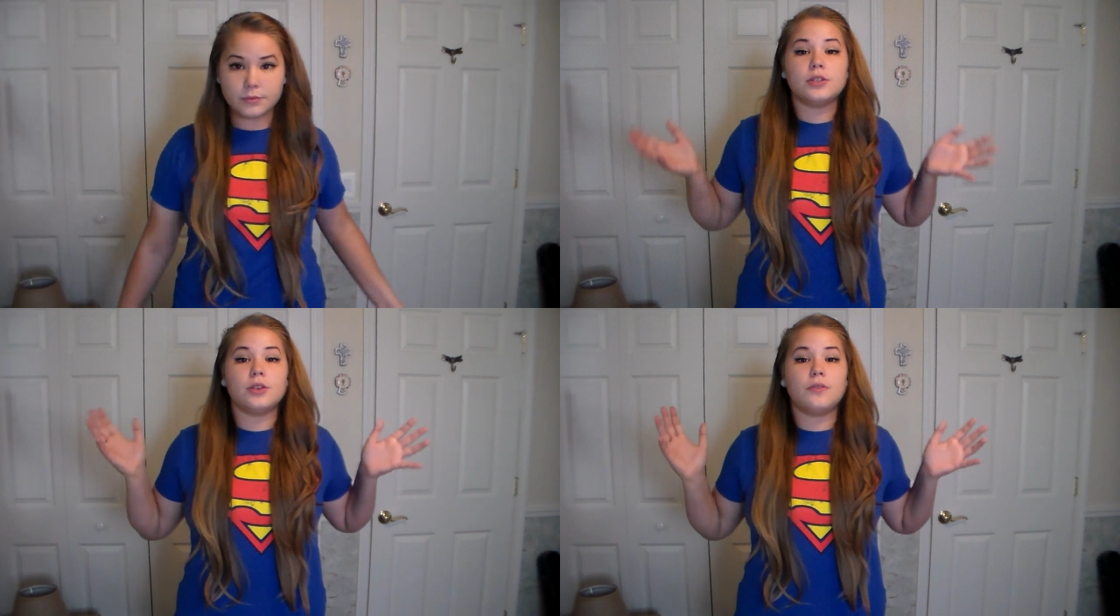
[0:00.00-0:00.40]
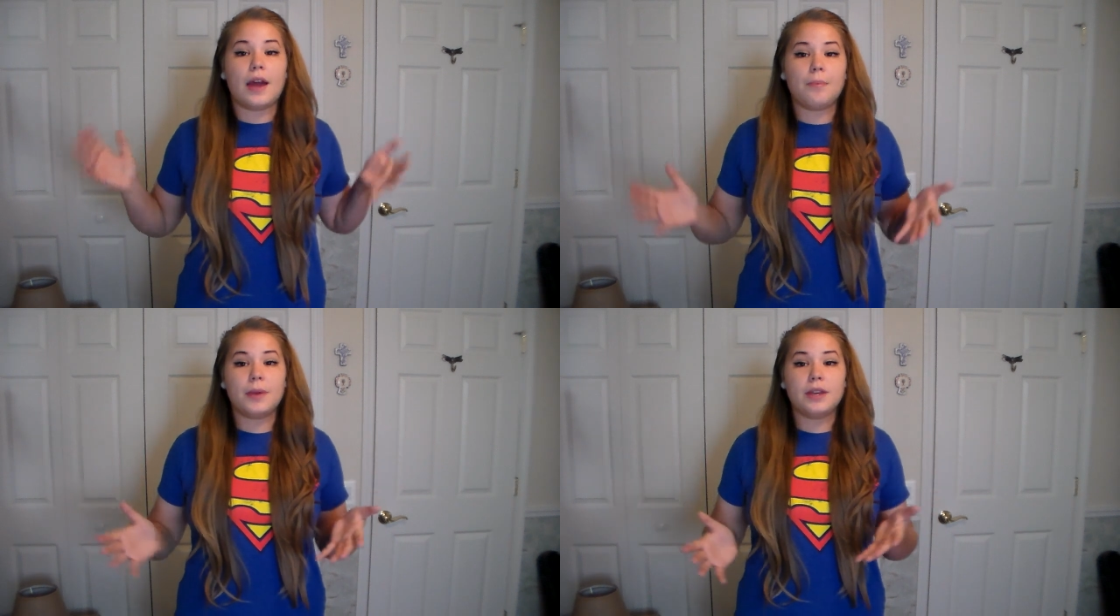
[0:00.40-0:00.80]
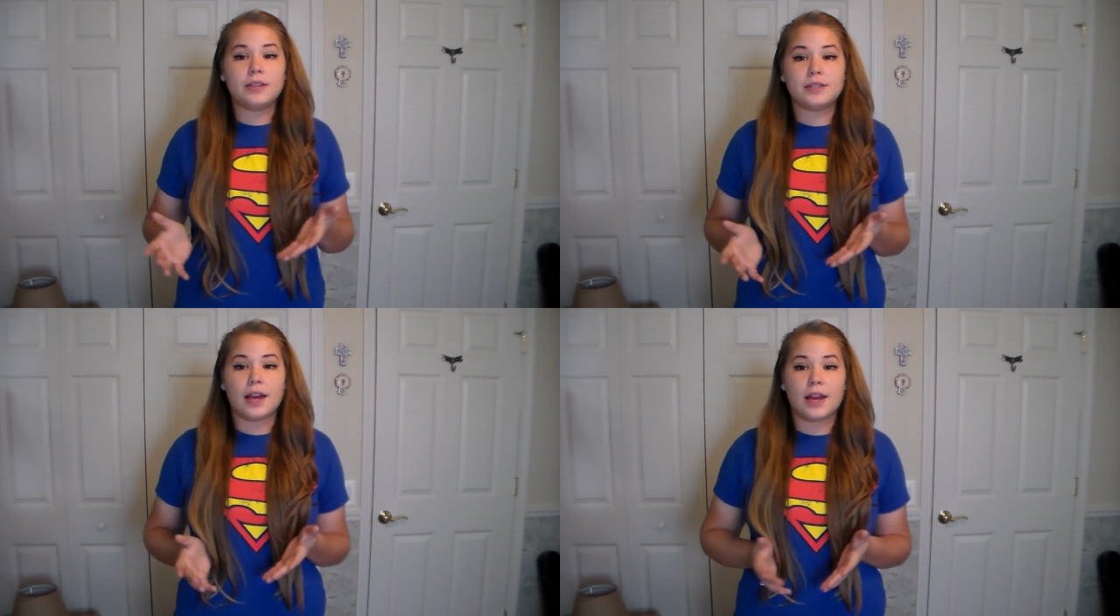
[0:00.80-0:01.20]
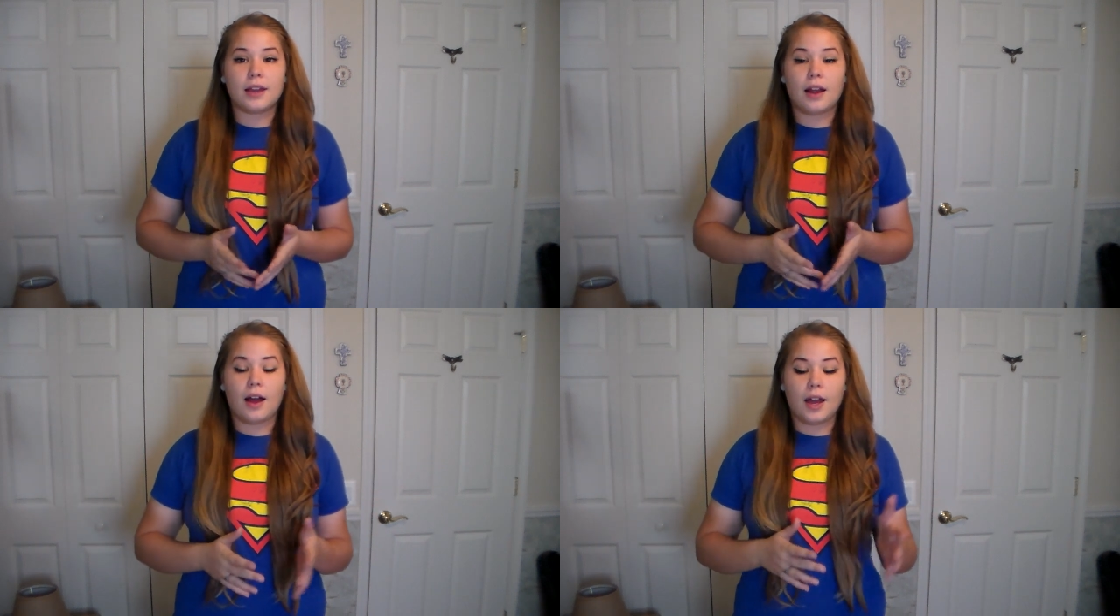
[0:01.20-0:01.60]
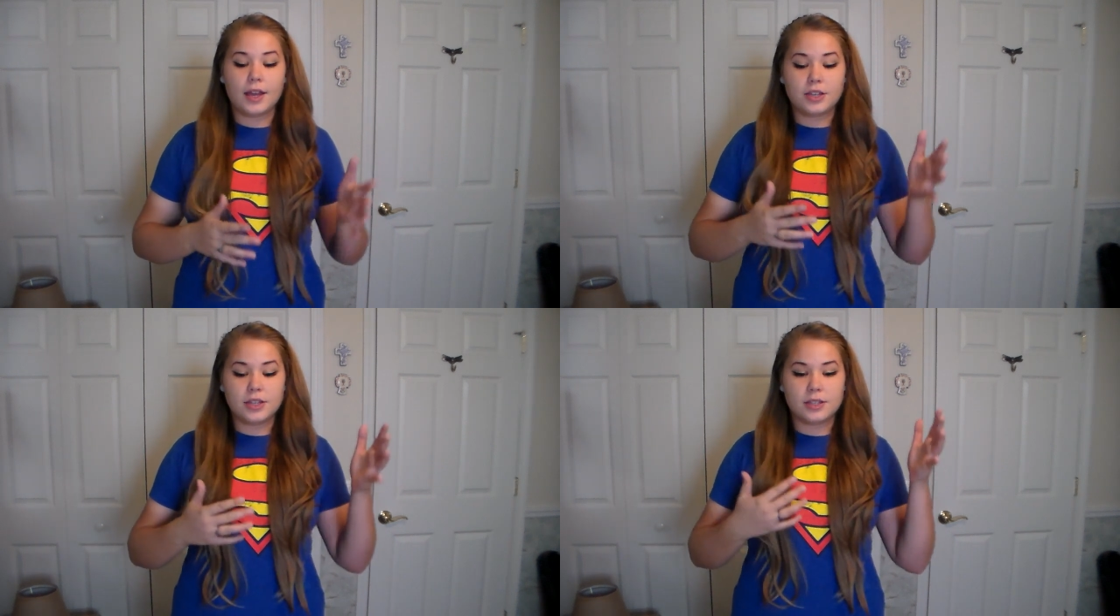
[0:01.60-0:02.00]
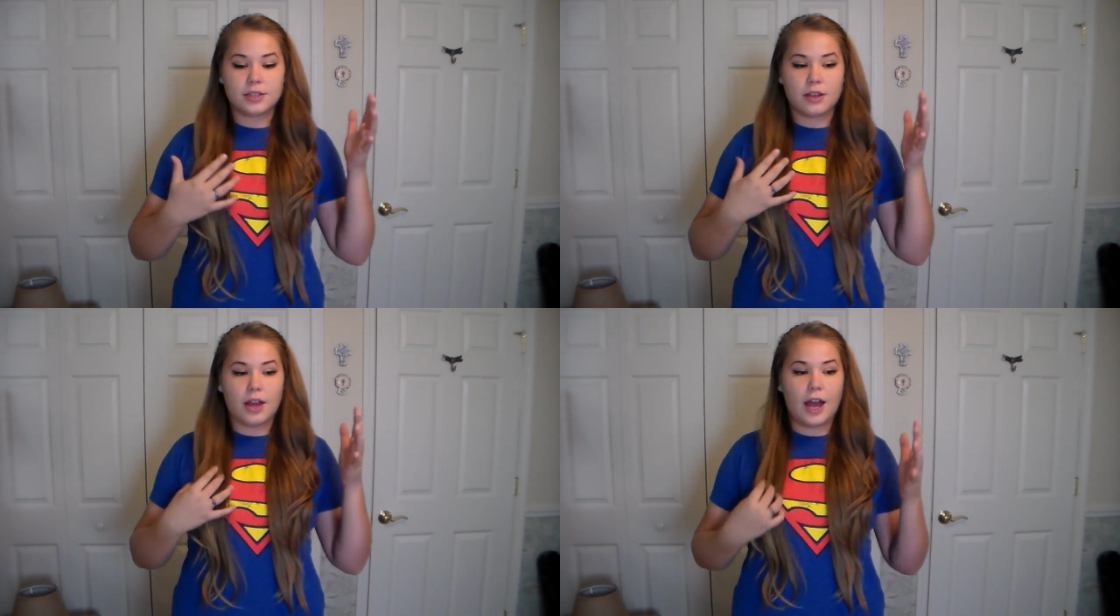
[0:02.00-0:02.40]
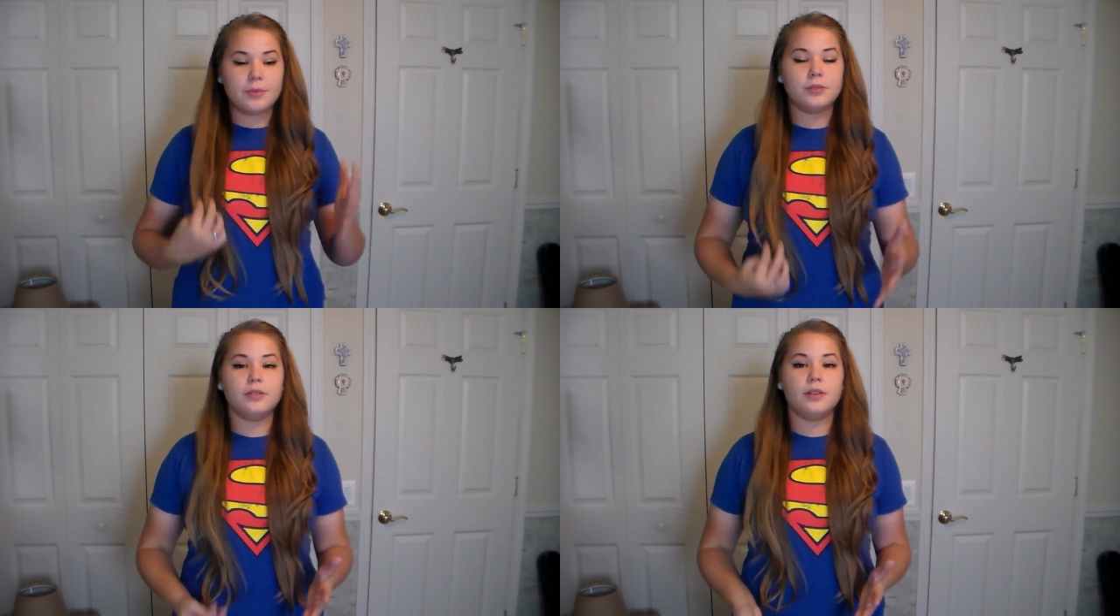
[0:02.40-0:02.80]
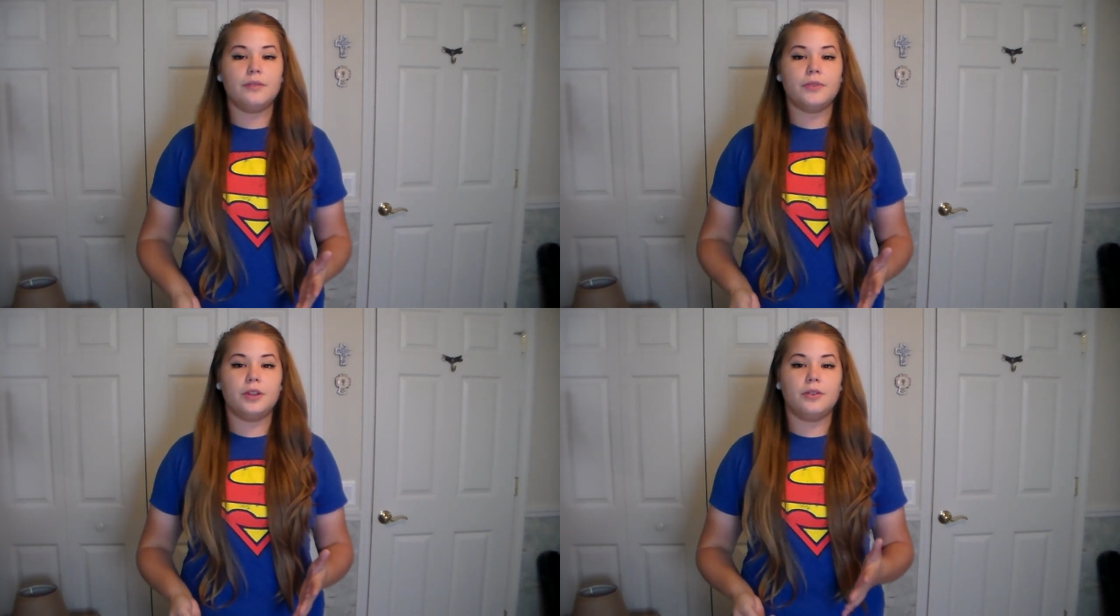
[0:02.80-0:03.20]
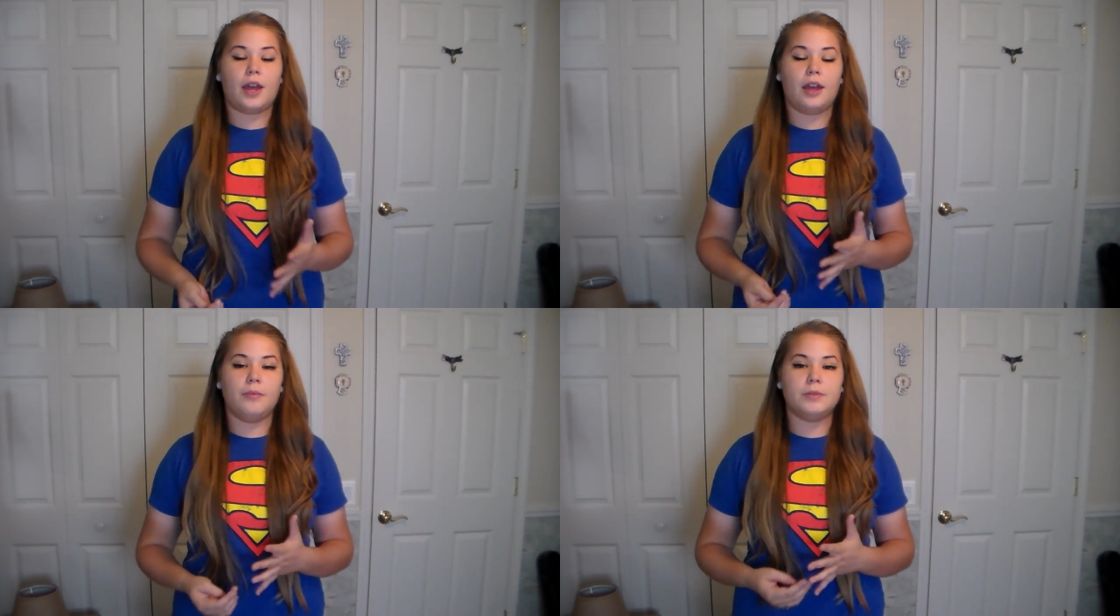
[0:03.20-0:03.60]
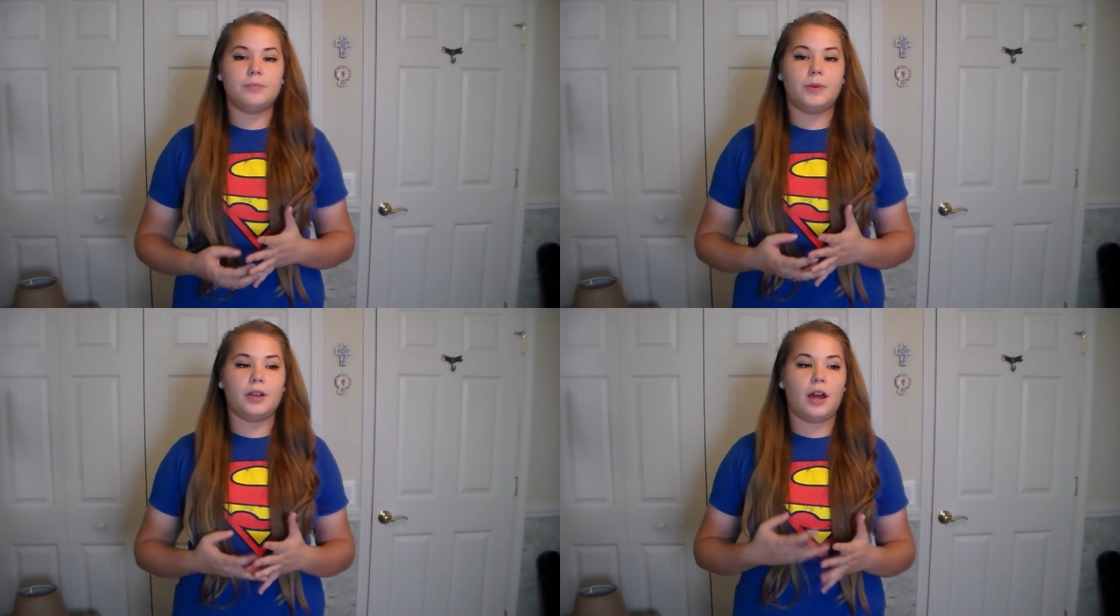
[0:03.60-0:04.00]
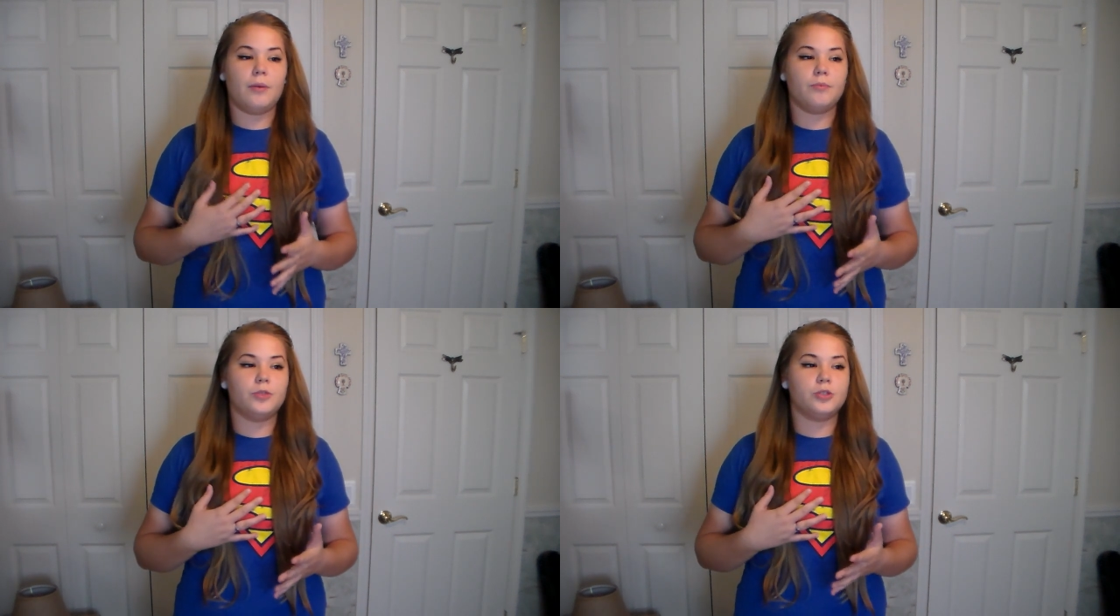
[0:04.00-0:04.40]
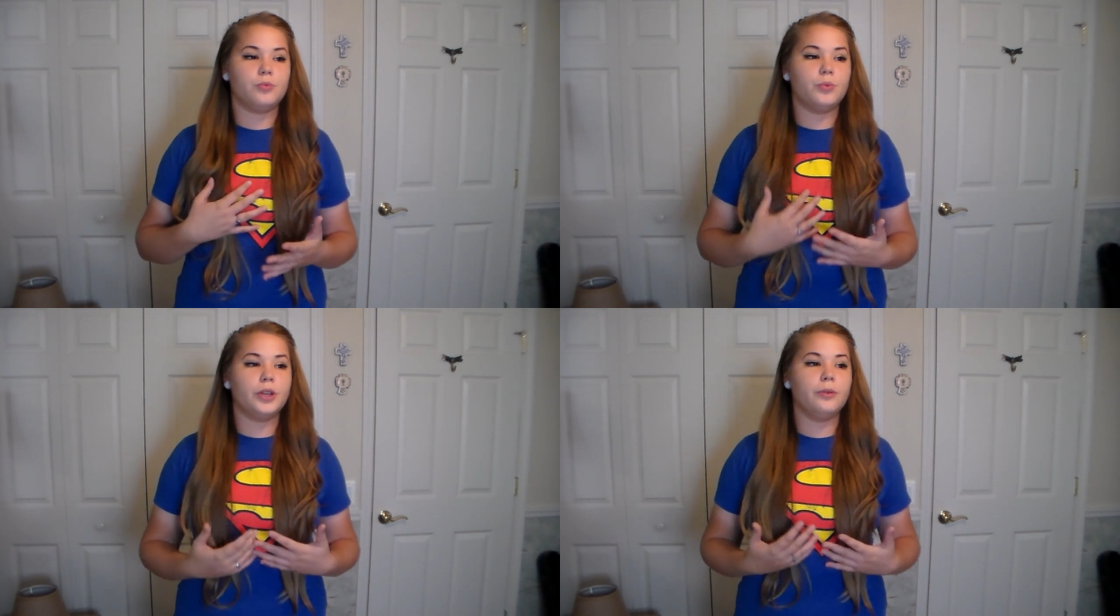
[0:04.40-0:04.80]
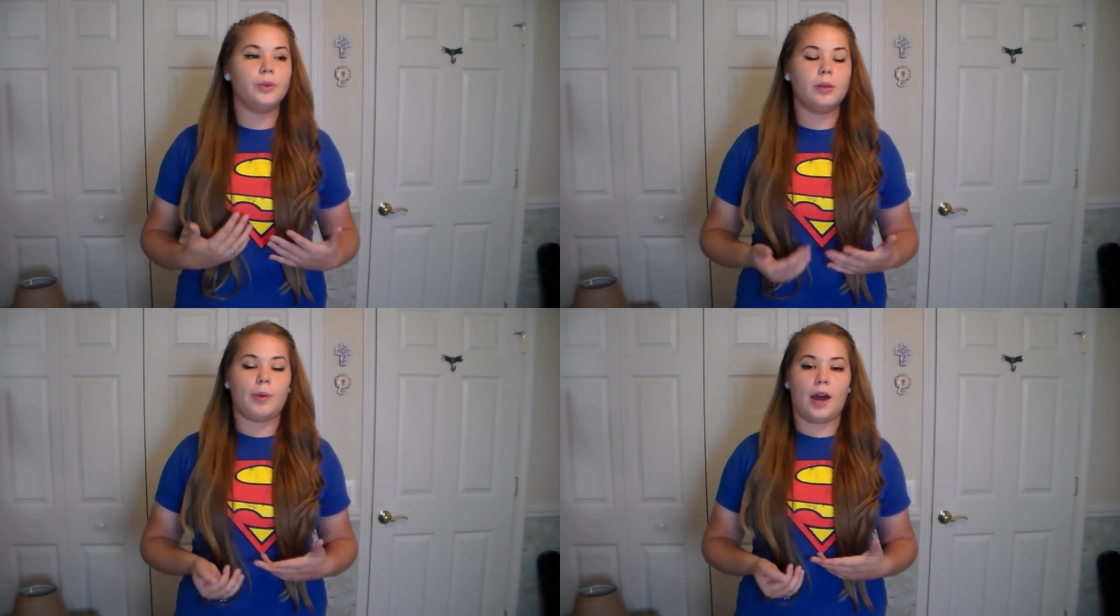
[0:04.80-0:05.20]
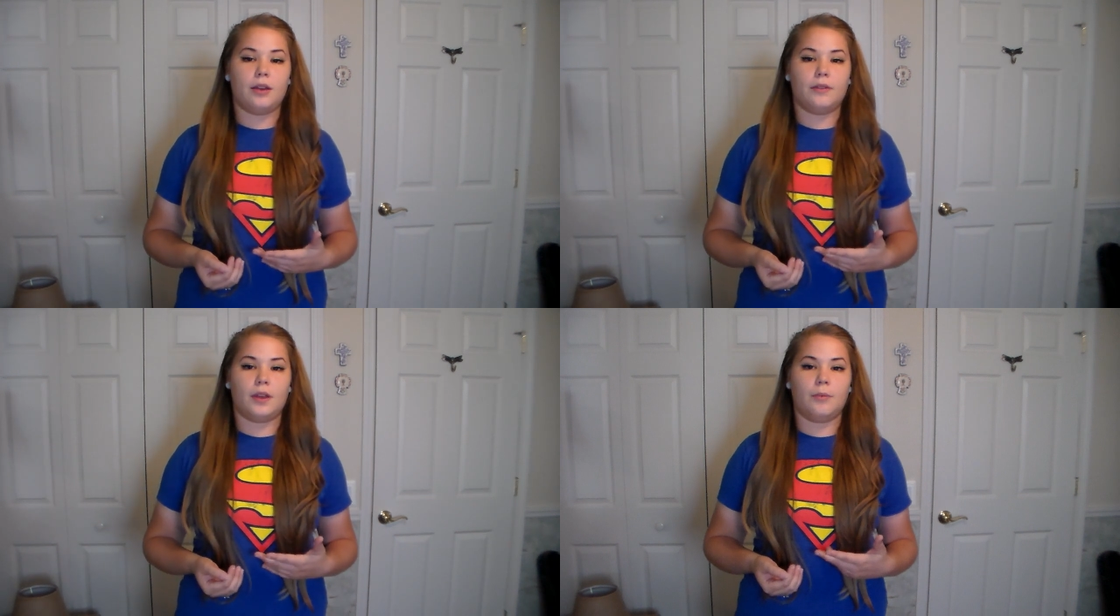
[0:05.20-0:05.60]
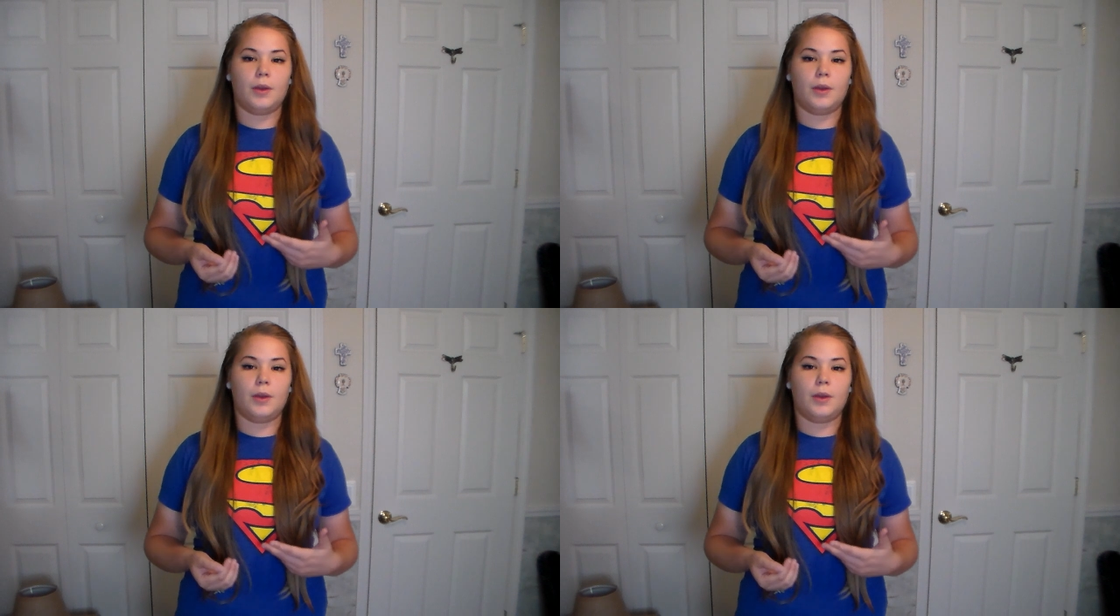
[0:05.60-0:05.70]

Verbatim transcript: So that being said, I just absolutely love video games, but I'm just really, really bad at them,